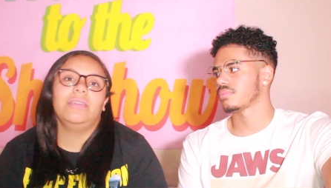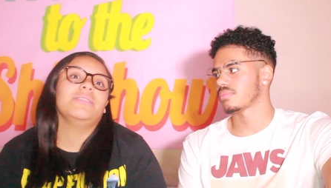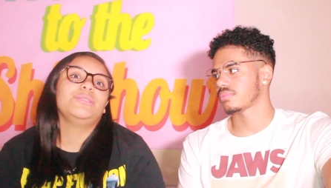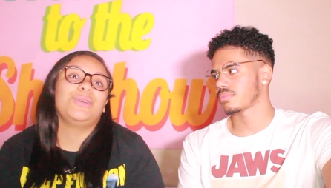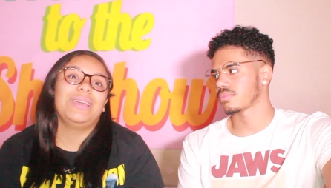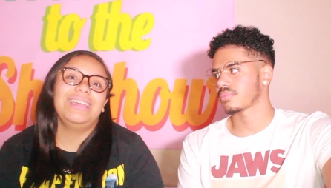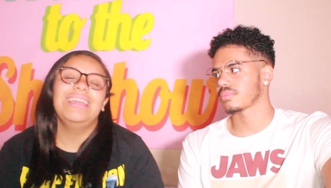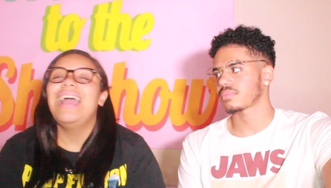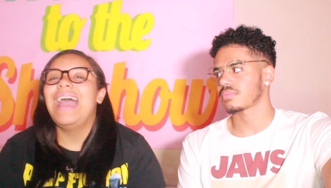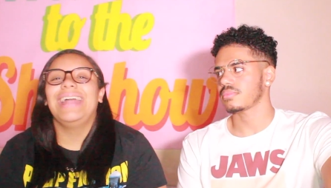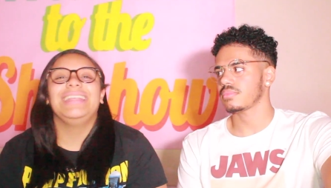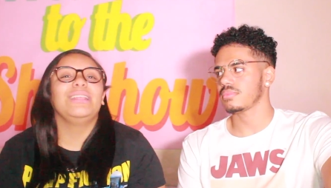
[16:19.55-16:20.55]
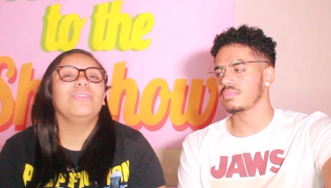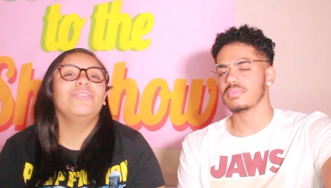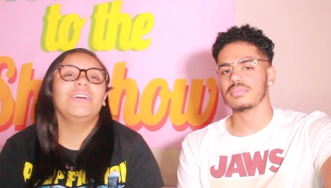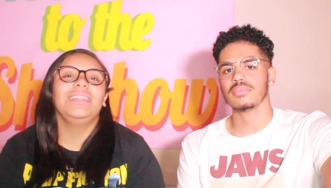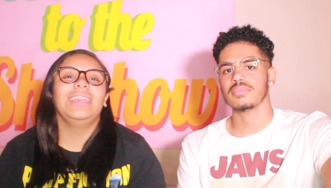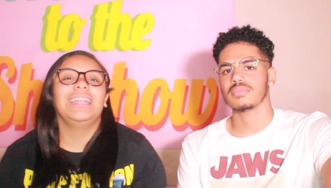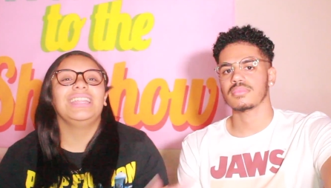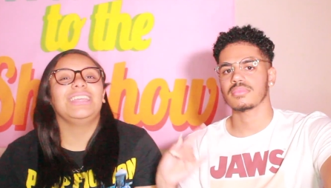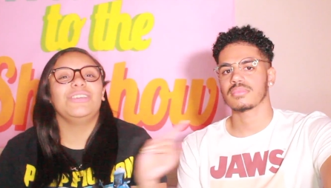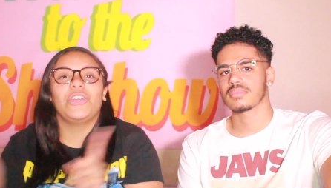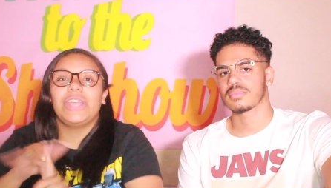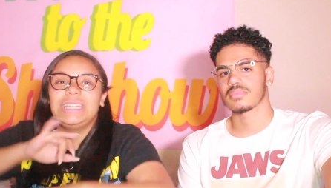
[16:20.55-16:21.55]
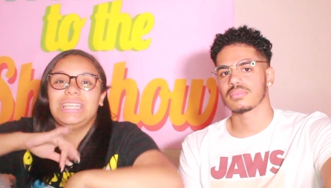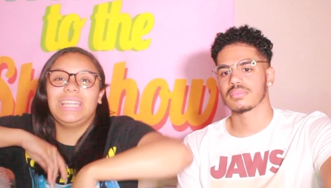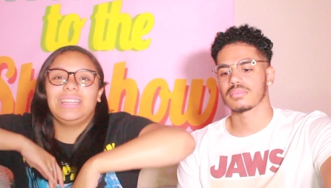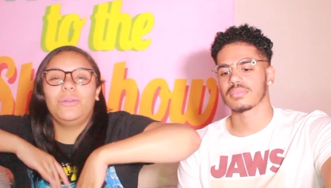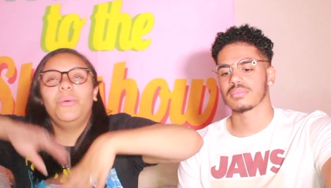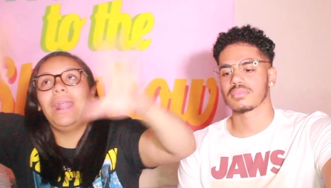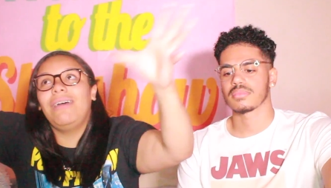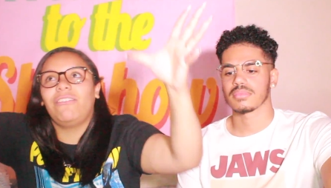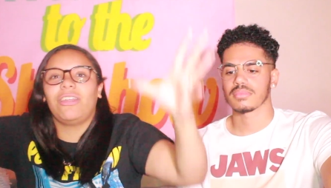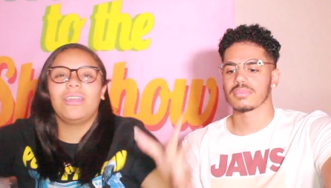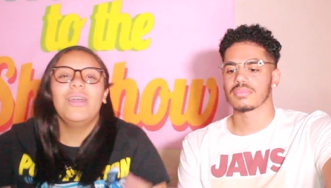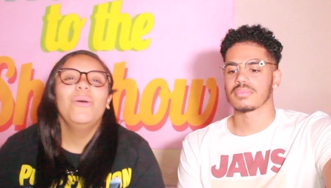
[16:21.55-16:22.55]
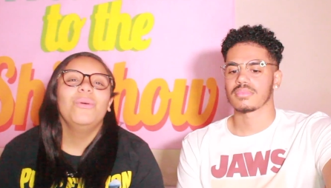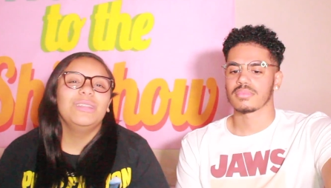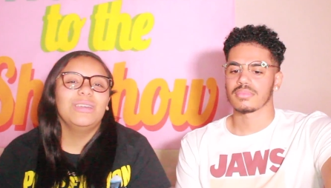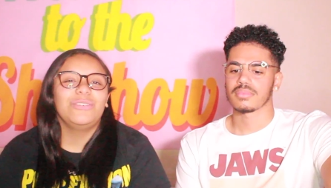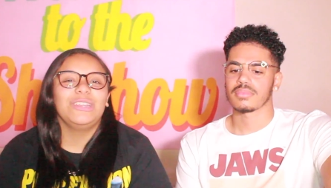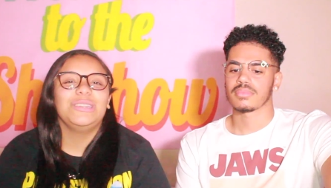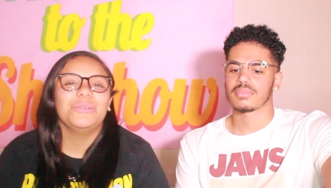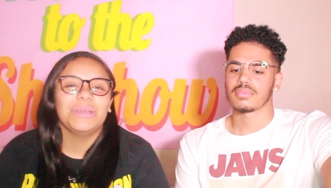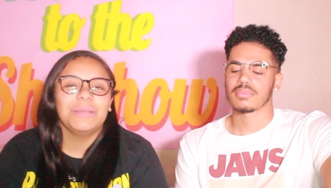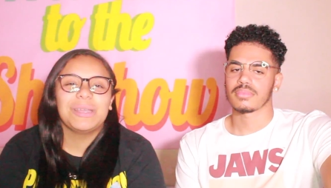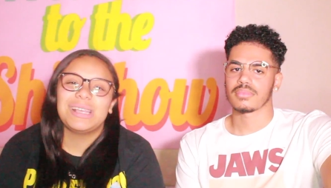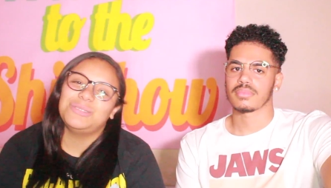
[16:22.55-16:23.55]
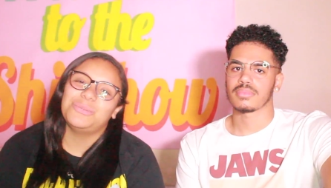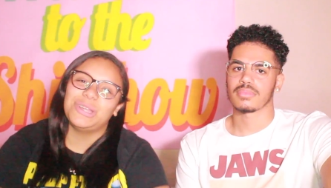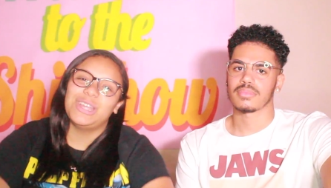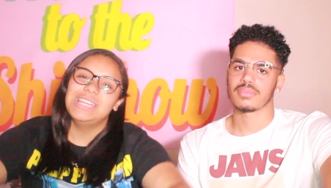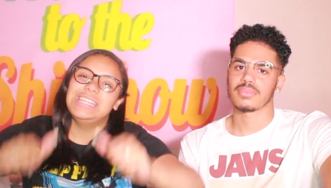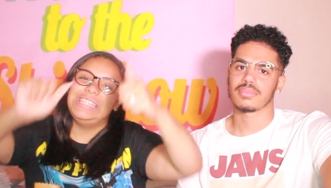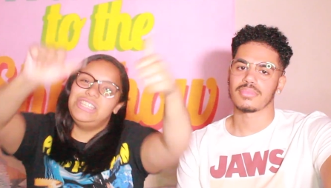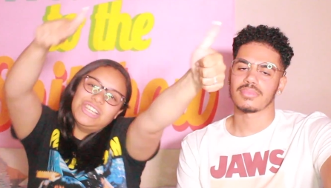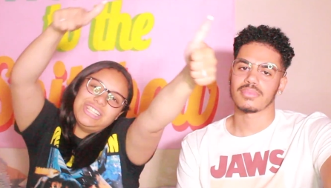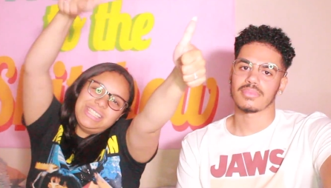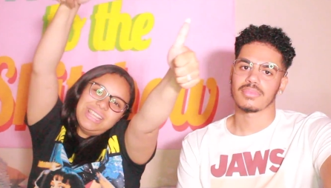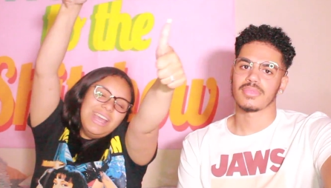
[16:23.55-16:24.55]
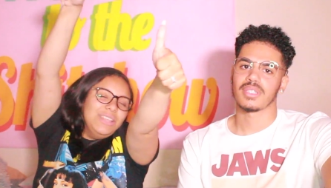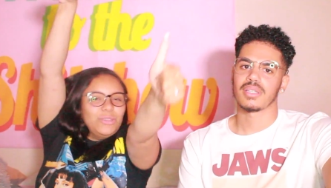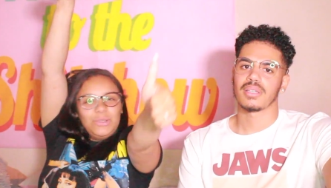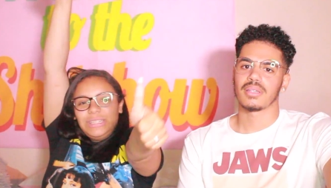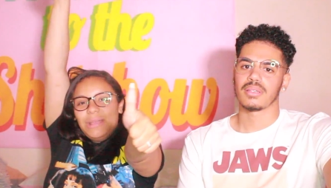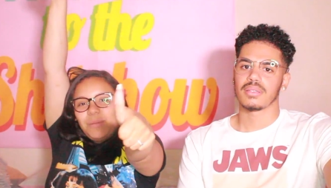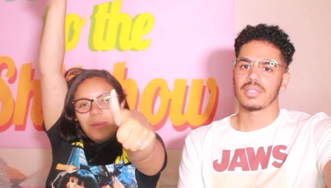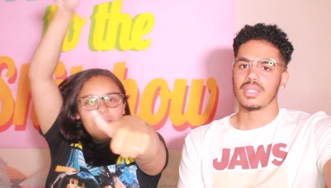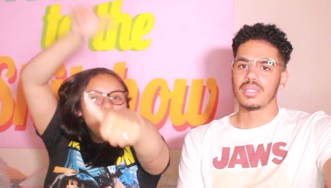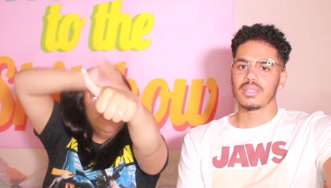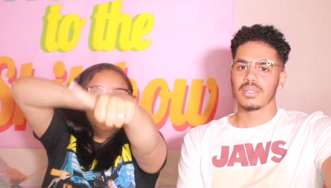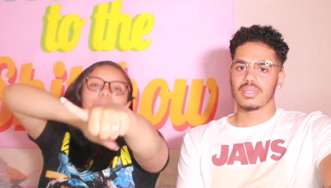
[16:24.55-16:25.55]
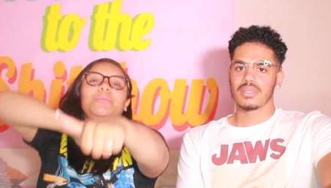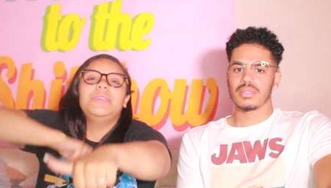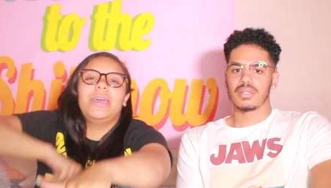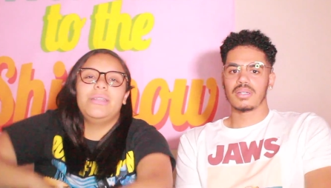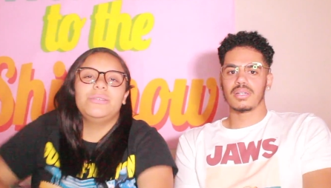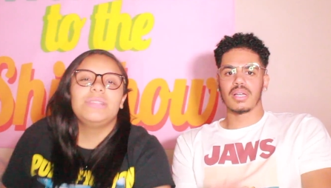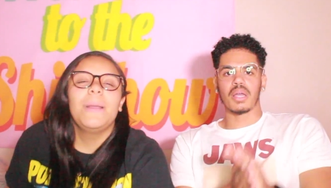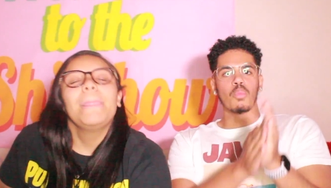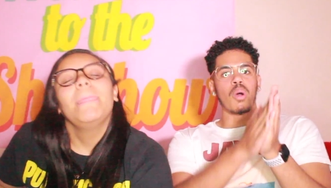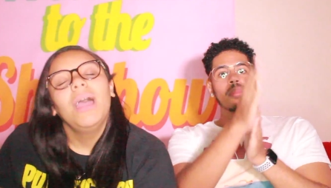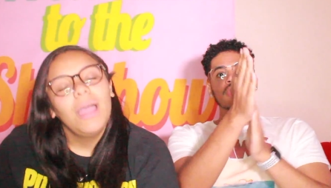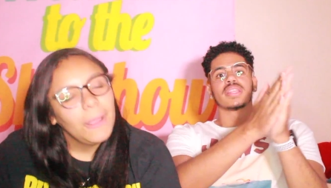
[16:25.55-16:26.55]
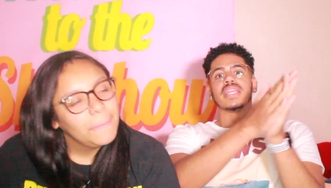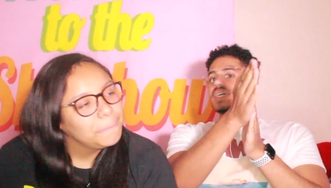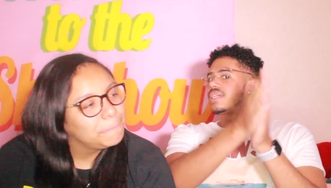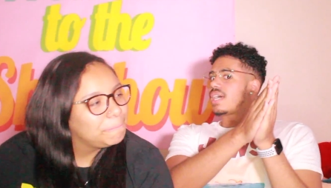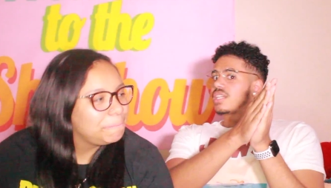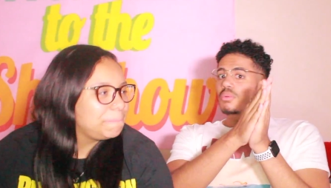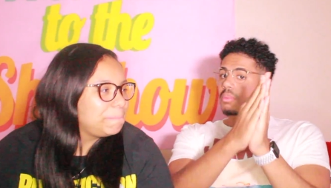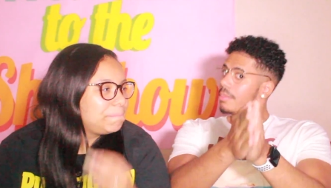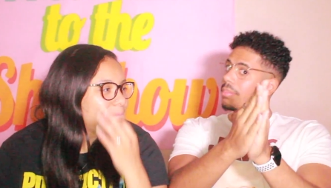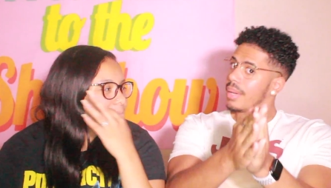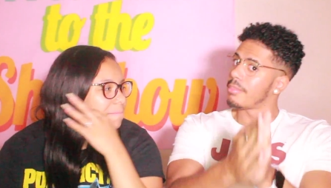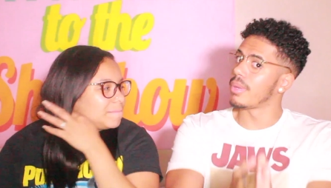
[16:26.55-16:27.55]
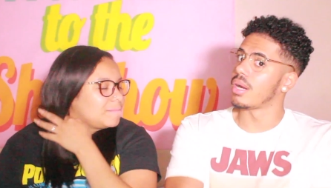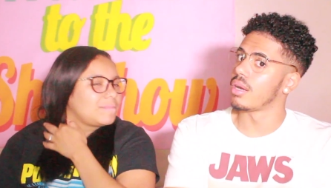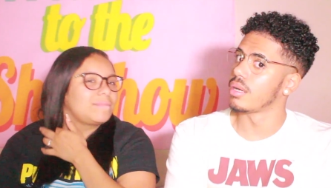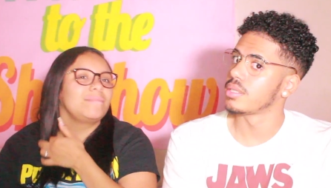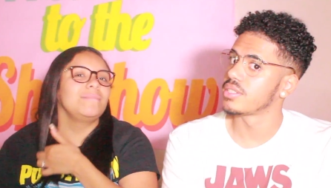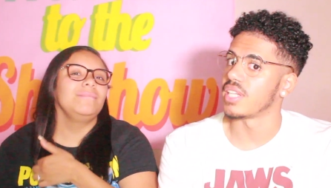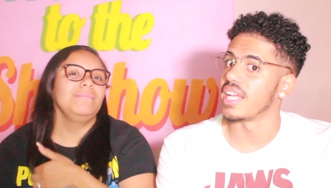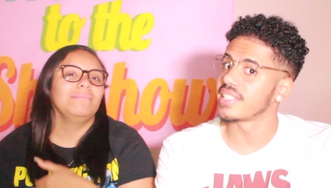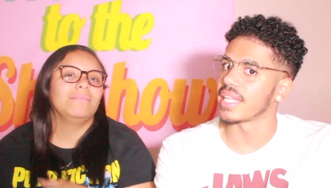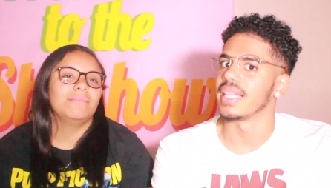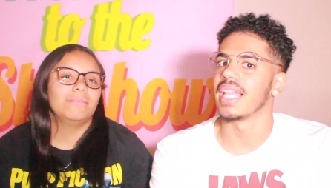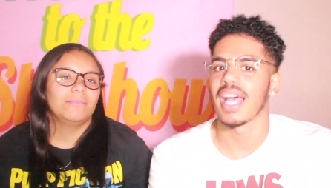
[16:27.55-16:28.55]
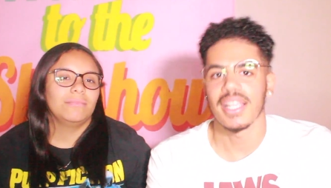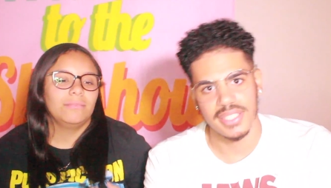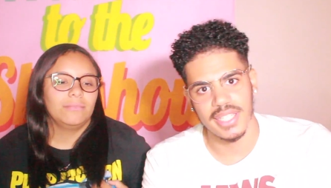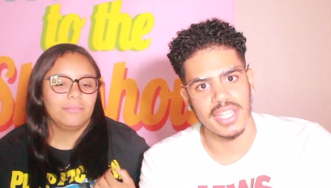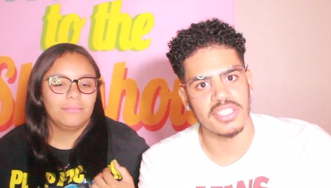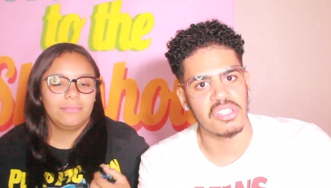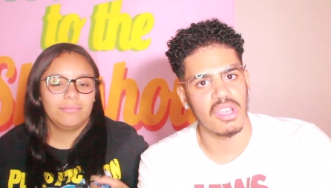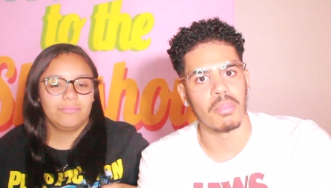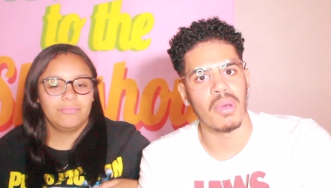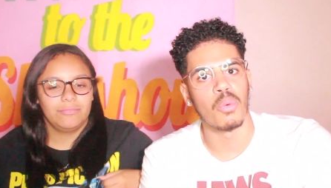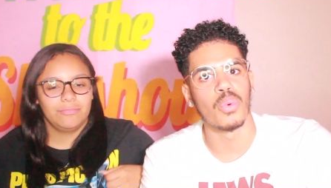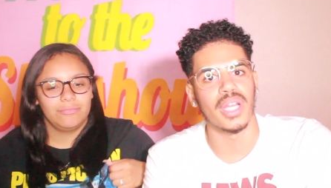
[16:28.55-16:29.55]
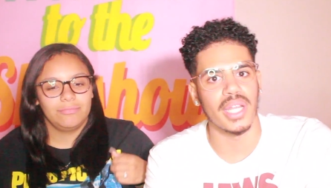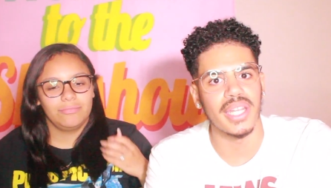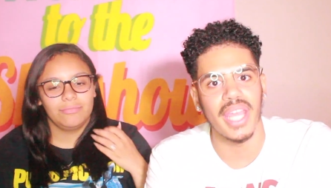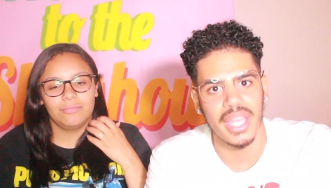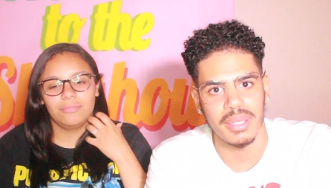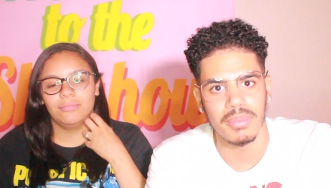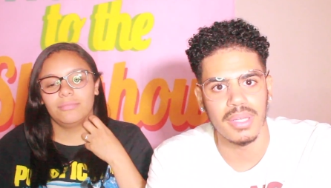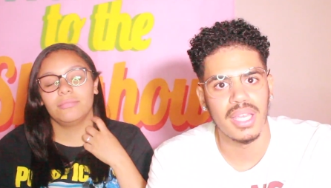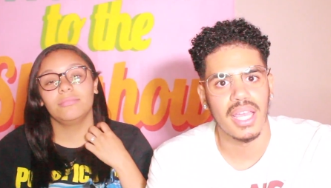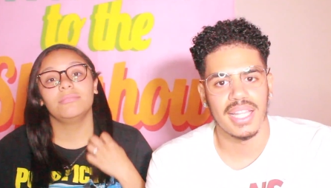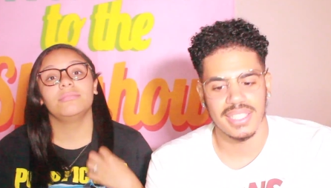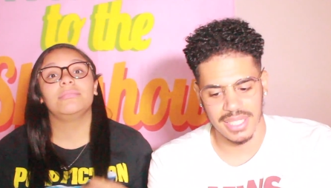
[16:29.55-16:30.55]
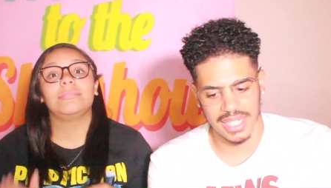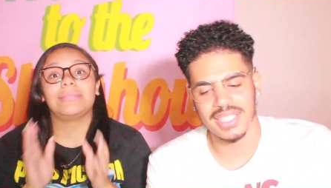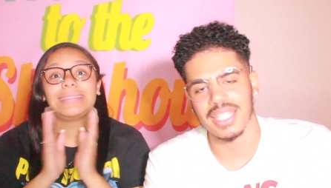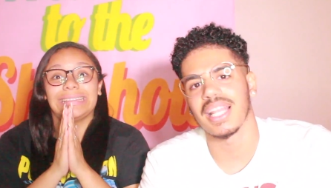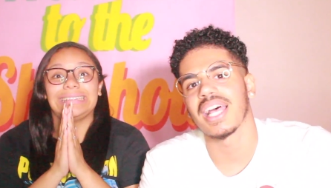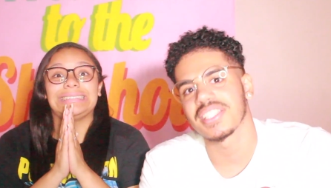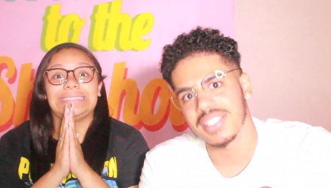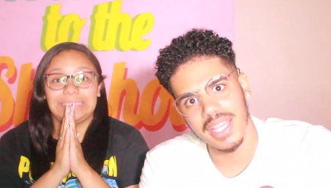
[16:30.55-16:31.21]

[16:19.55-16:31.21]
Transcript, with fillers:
Speaker 1: give us okay anything funny anything crazy anything whatever we'll definitely do it because we're just those type of
Speaker 2: youtube channels one more thing guys remember today's the last day to come up with a name today's the last